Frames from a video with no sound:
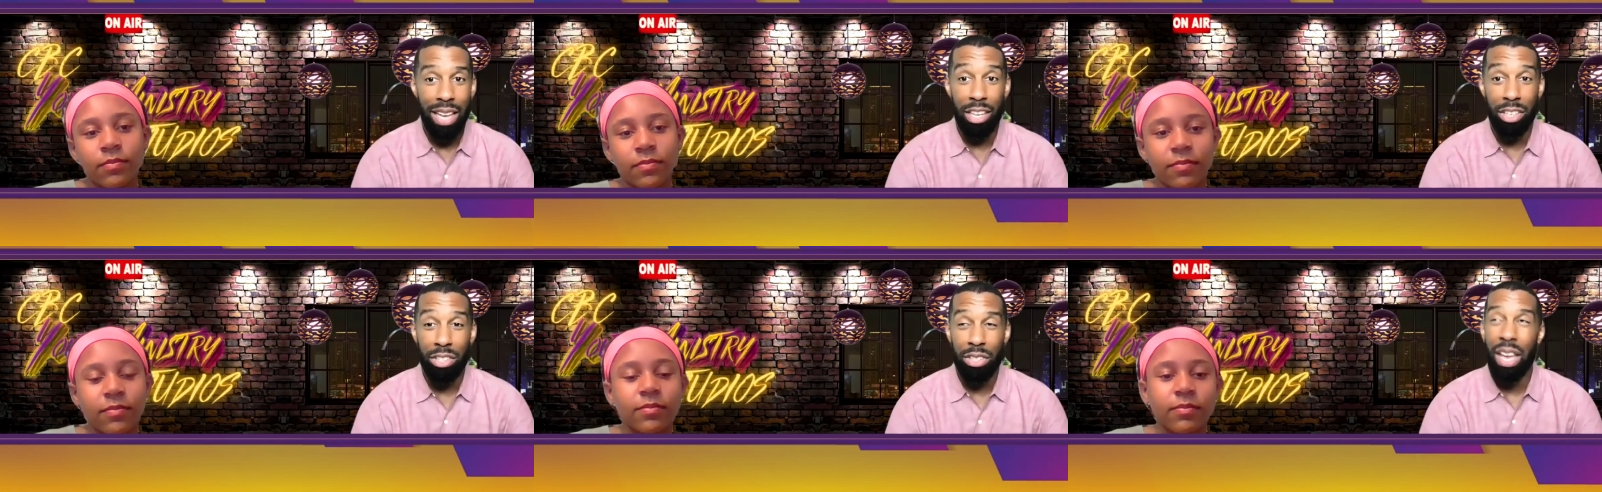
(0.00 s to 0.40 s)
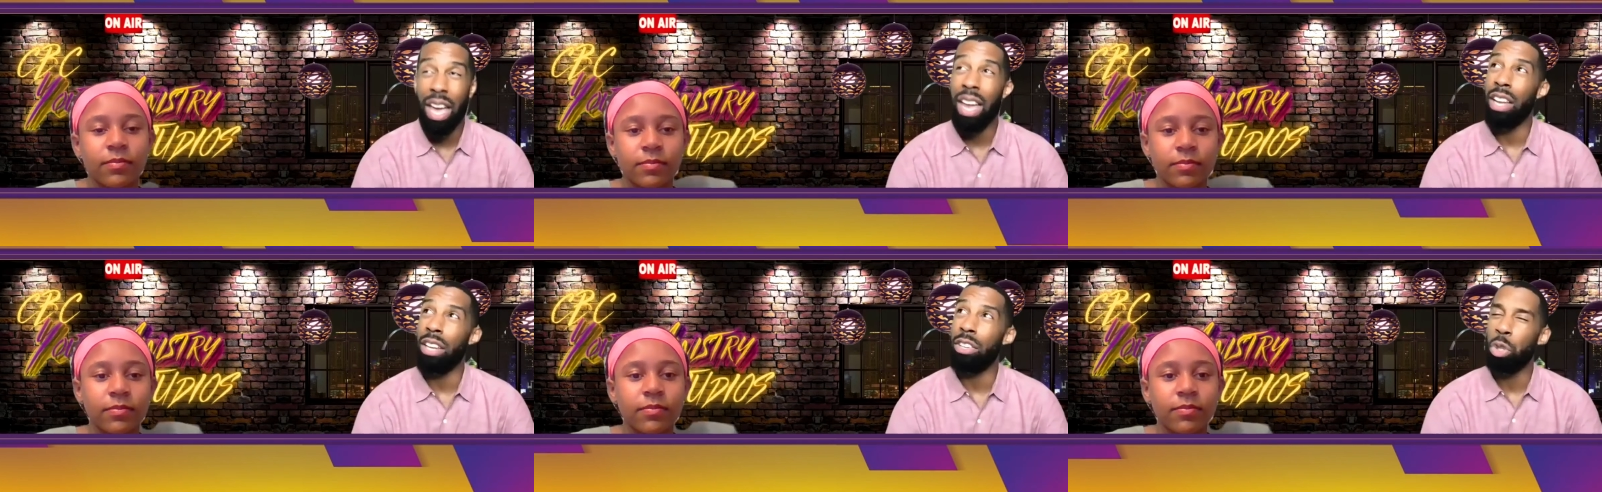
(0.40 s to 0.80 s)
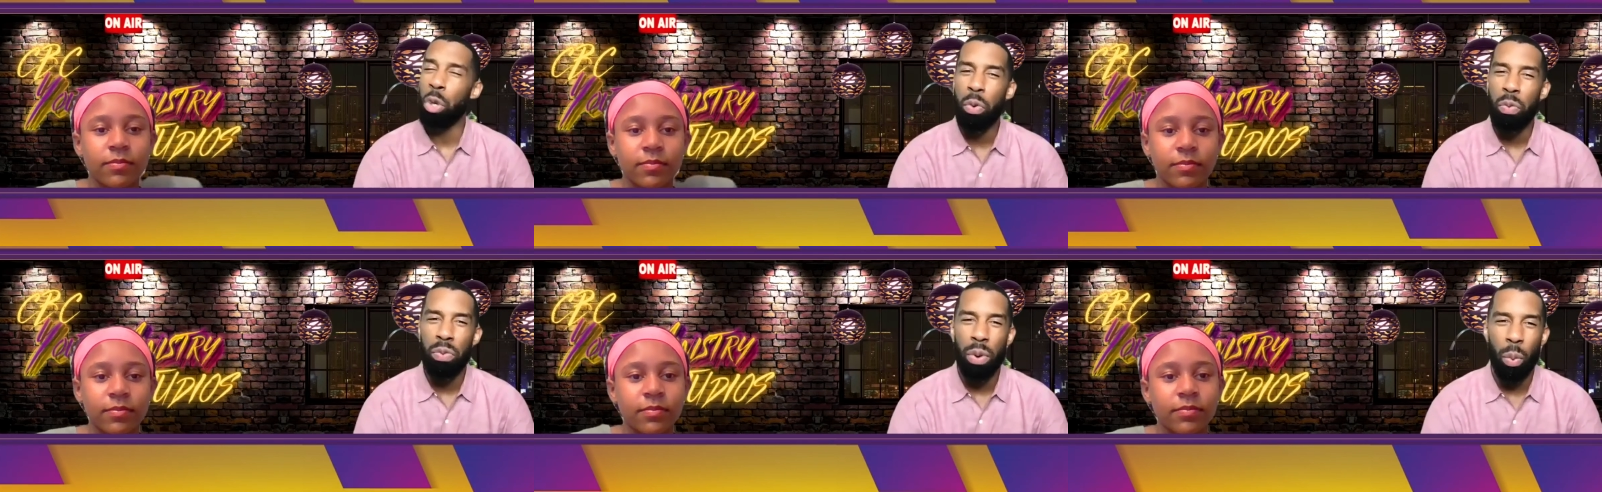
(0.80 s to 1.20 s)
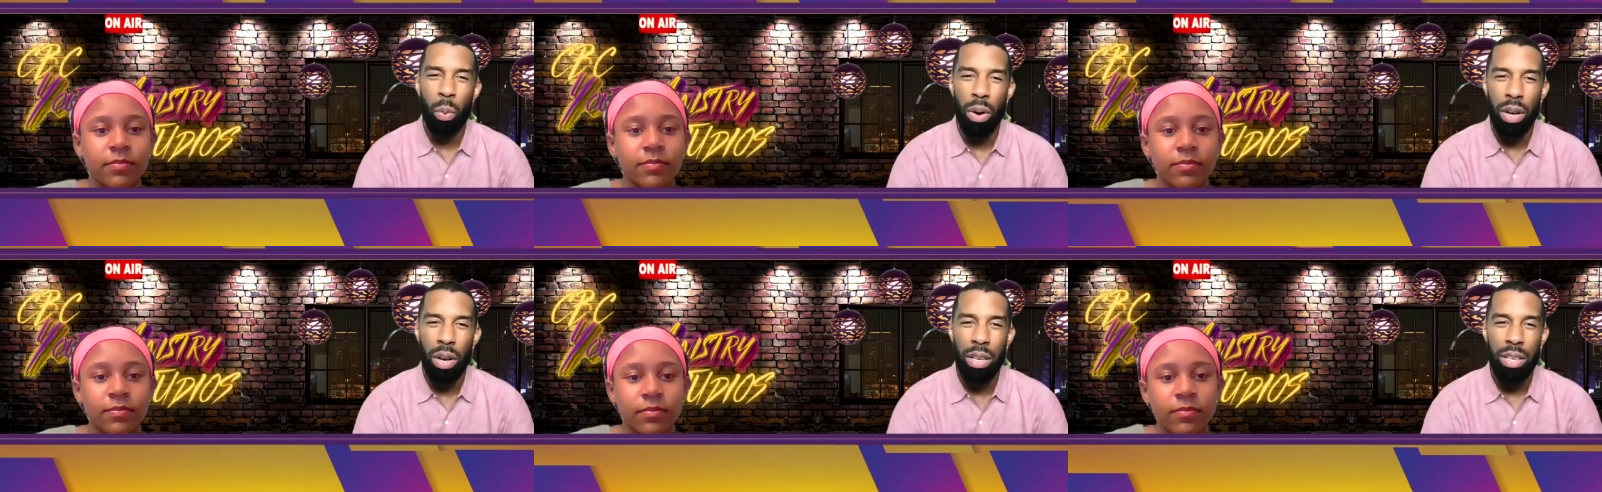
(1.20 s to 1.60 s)
Speaker 1: They had a they had a two for
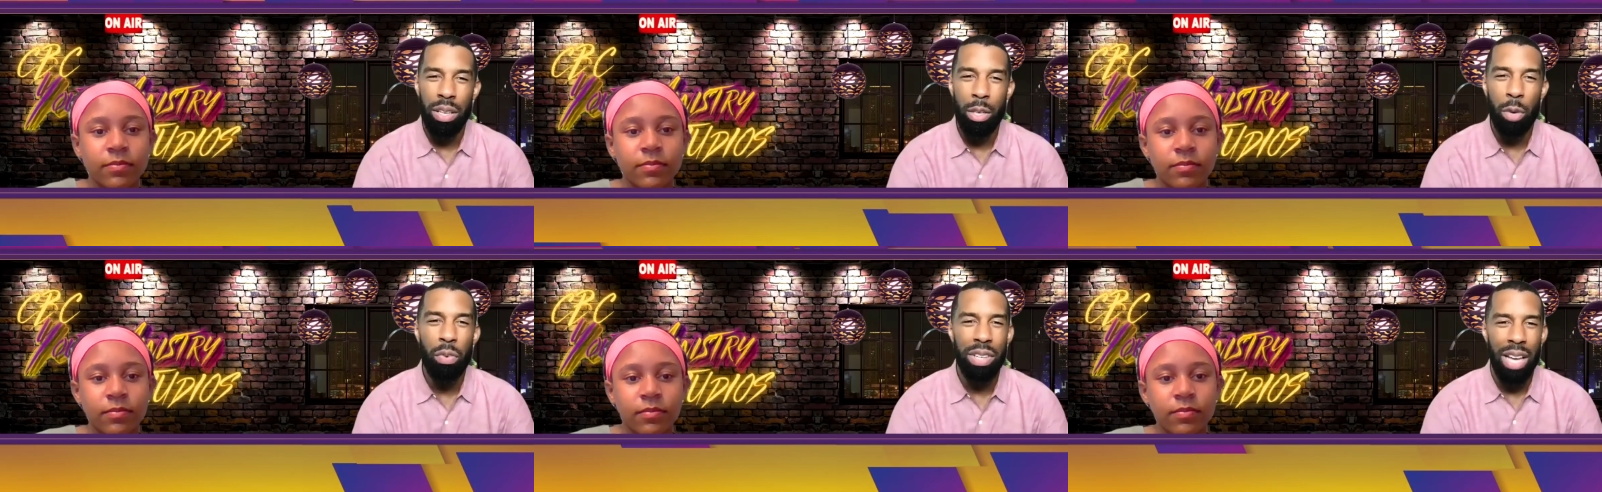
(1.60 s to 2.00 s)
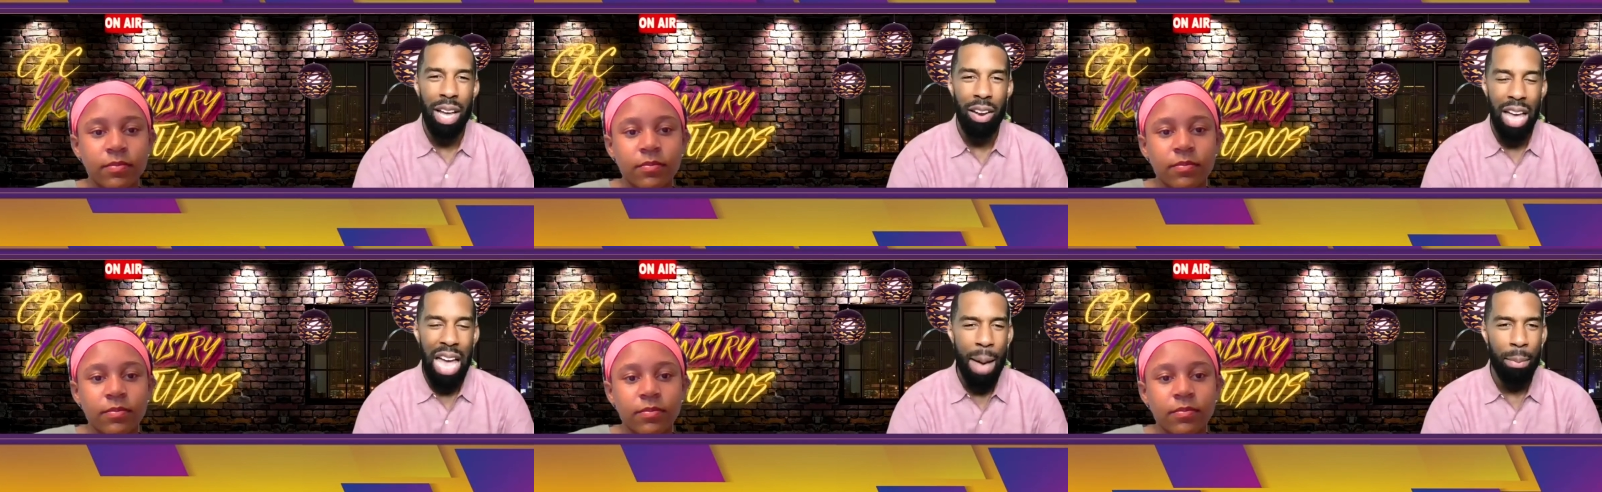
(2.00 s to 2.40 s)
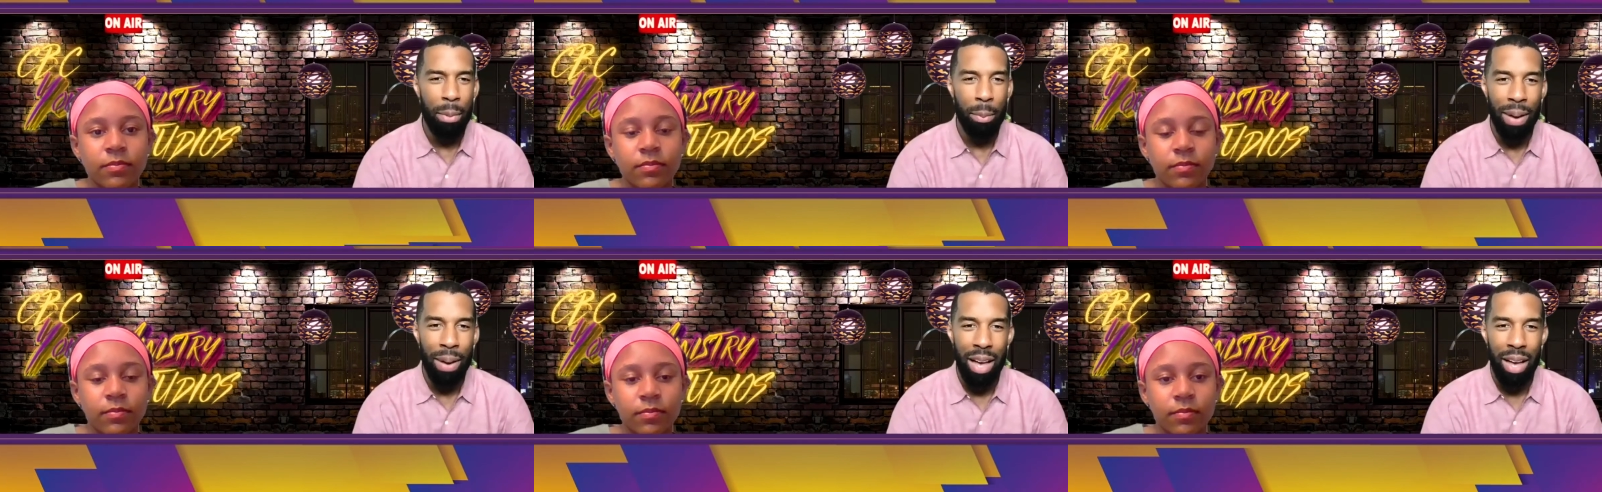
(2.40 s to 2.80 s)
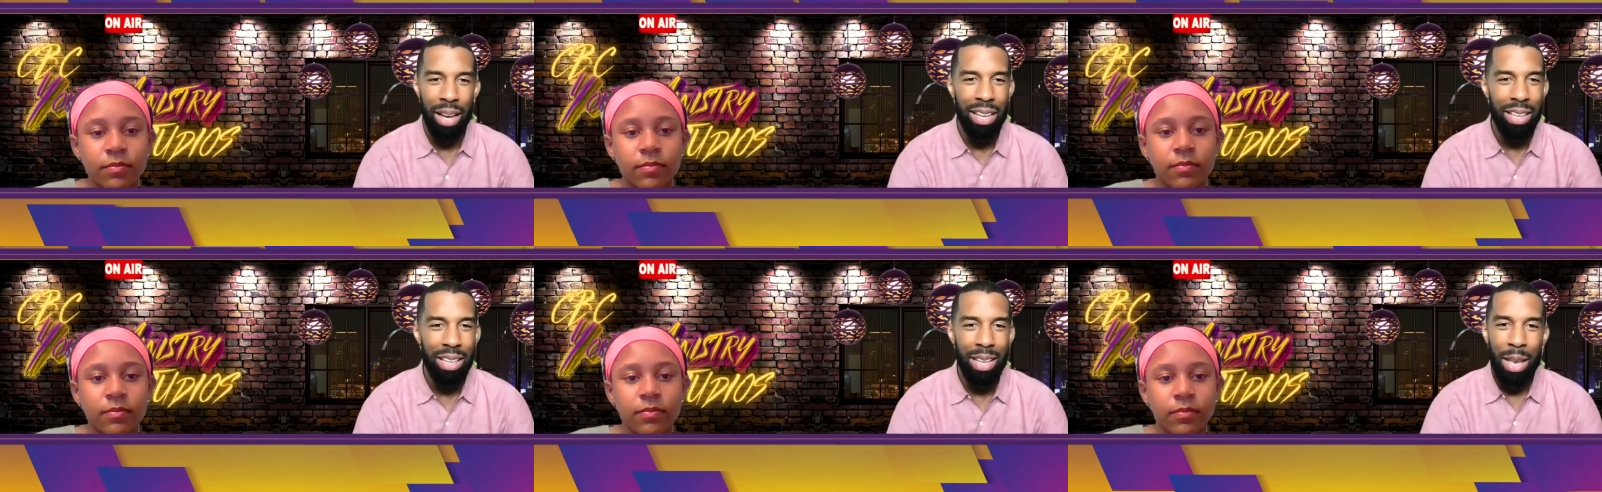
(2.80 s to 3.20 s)
one, two for dollar apple
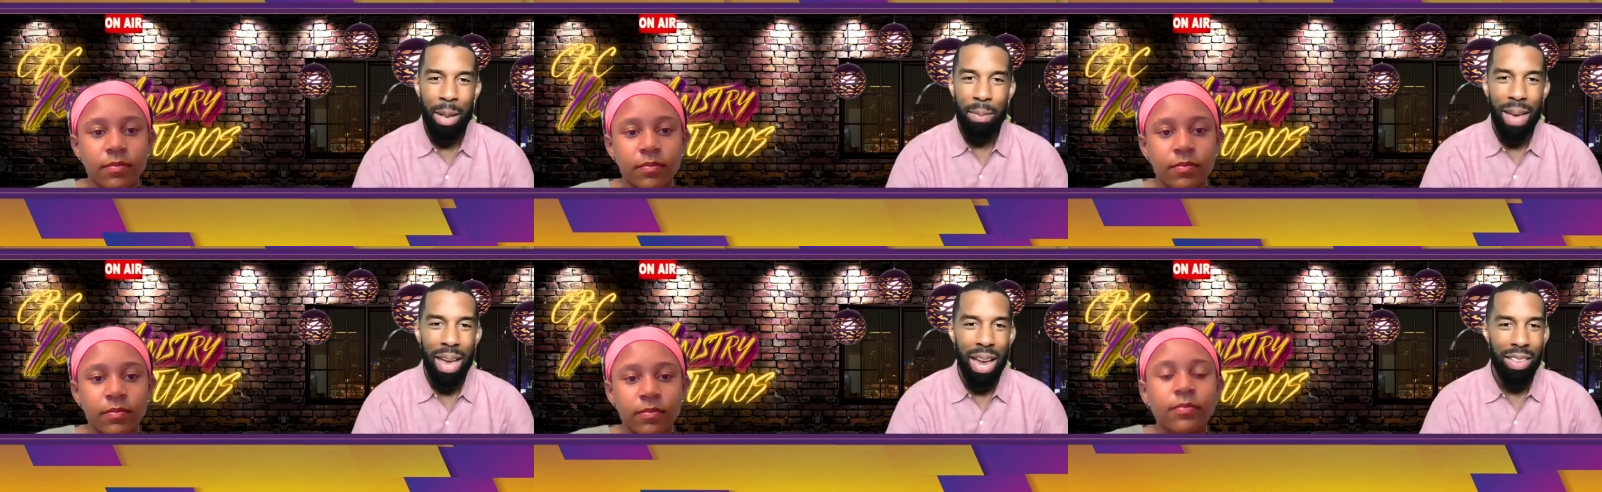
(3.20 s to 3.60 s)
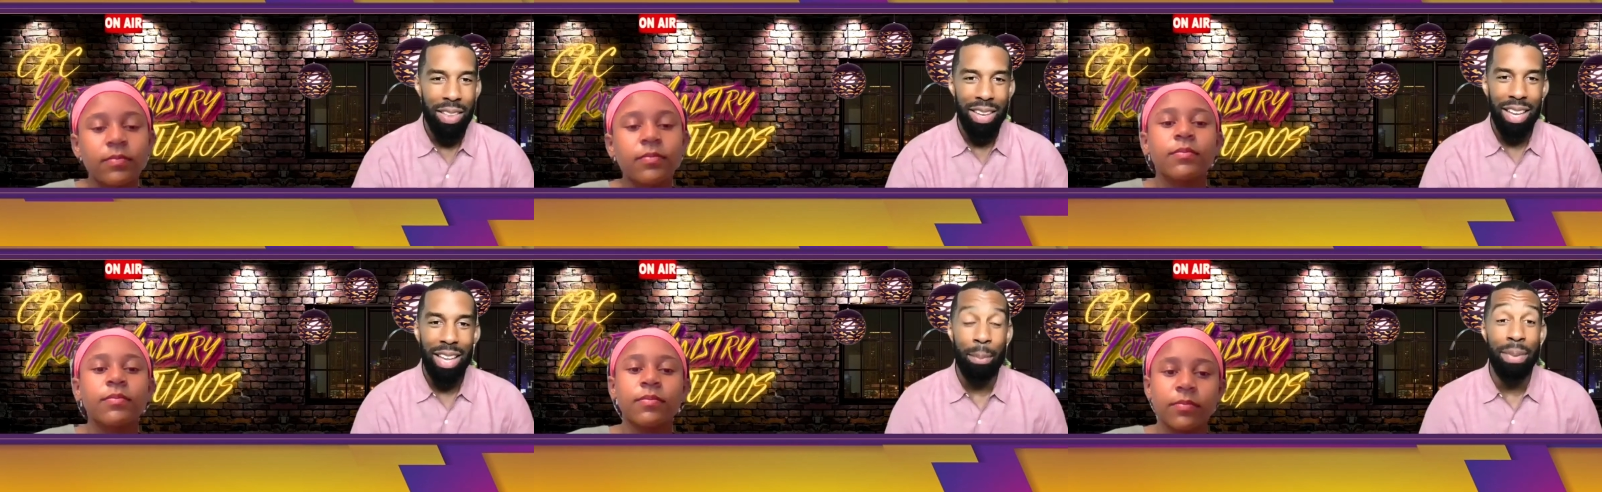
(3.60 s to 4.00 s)
pie back in the day.